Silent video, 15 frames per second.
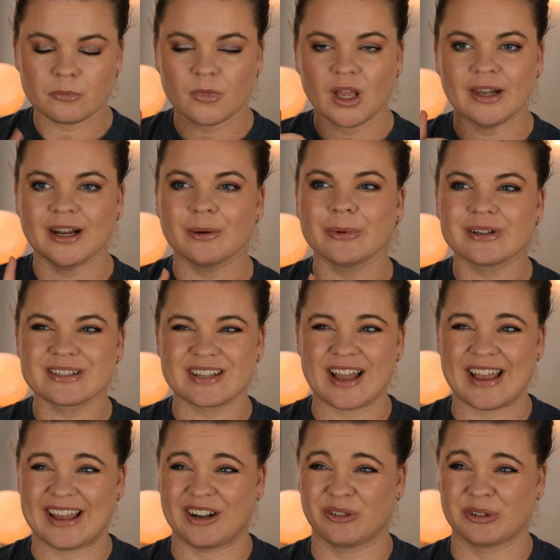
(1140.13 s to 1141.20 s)
and I will
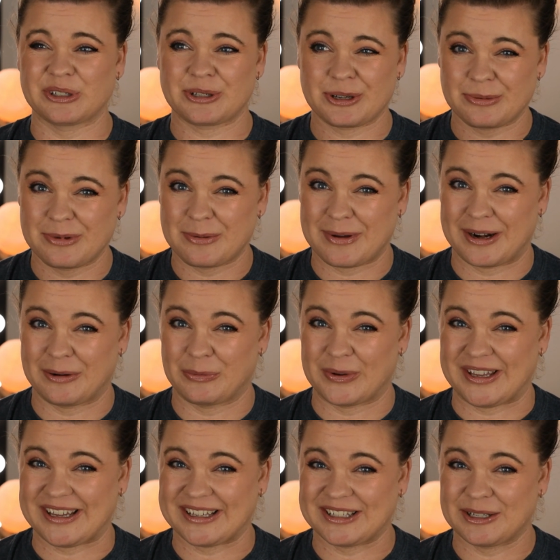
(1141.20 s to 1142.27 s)
say it only took me about a
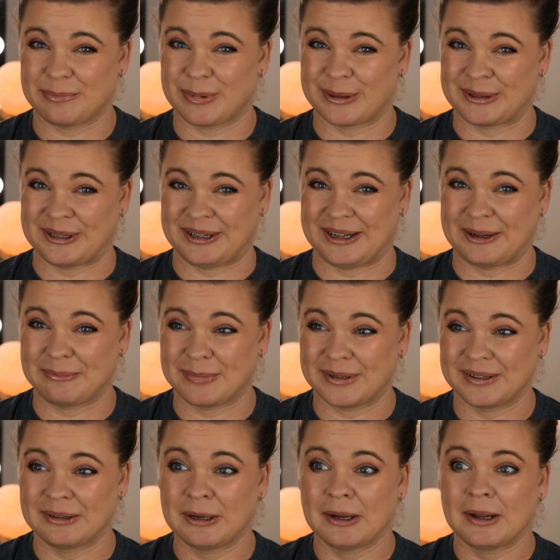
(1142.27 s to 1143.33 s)
week to burn it up,
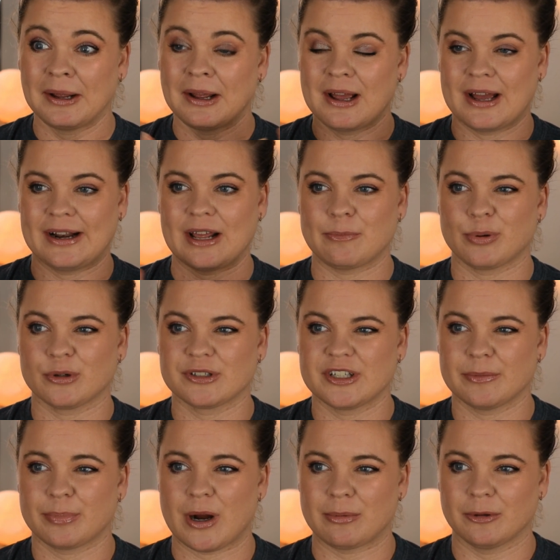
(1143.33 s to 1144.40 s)
and I burnt
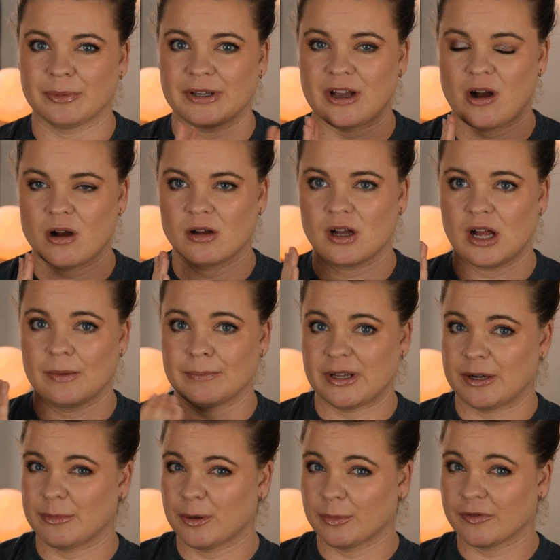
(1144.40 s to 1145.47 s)
it probably a
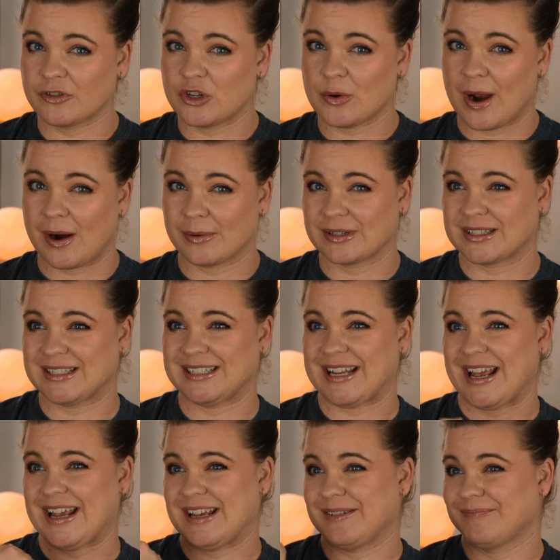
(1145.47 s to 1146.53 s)
minimum of 2 hours a
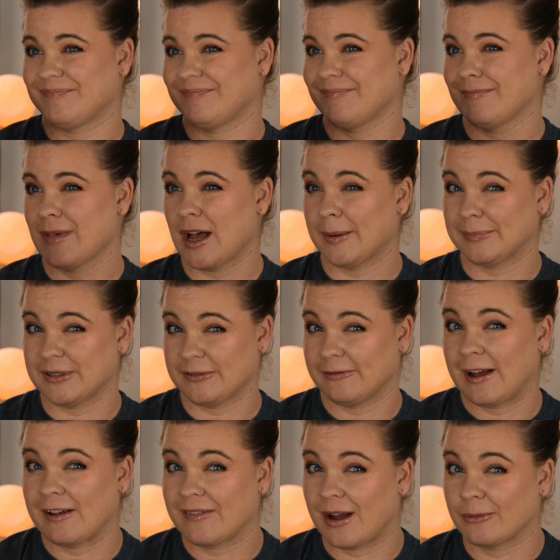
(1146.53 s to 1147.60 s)
day, up to
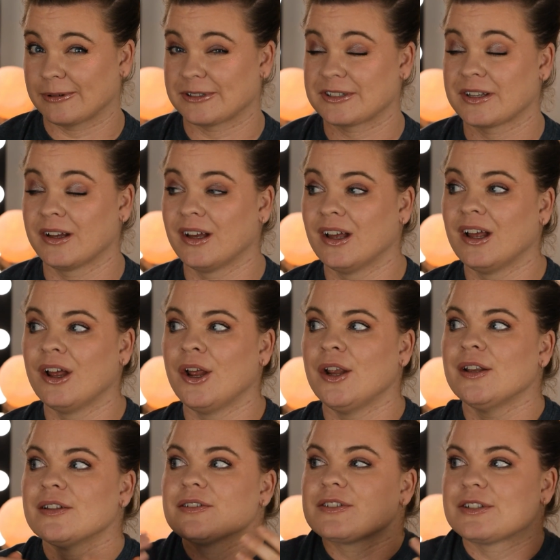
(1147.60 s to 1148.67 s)
5 hours,
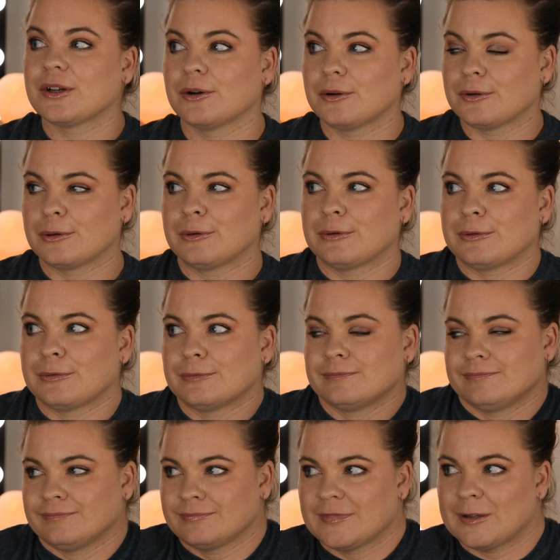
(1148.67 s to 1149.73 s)
so
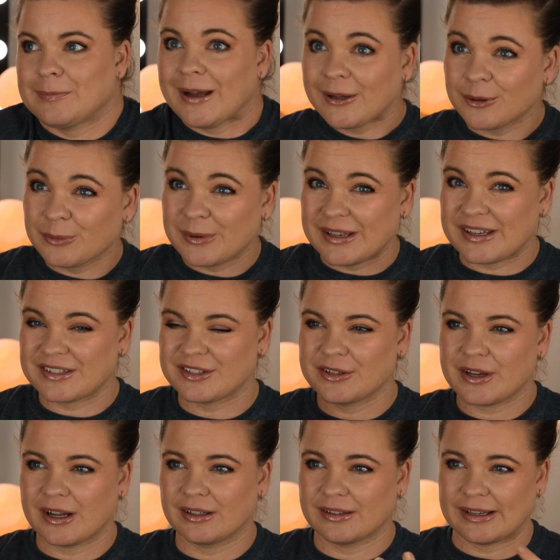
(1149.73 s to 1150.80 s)
about a week. So you
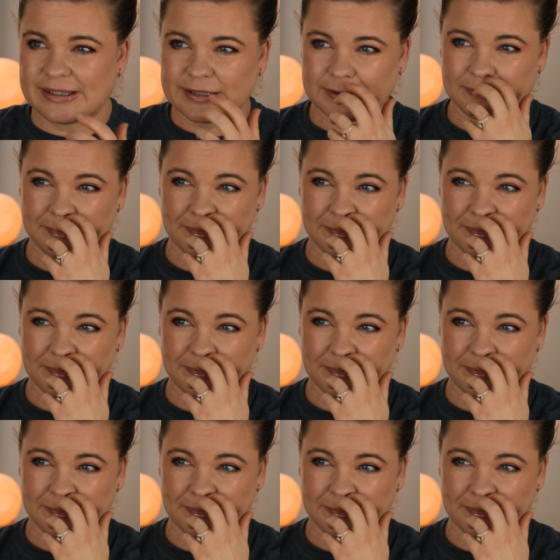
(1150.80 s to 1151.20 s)
got like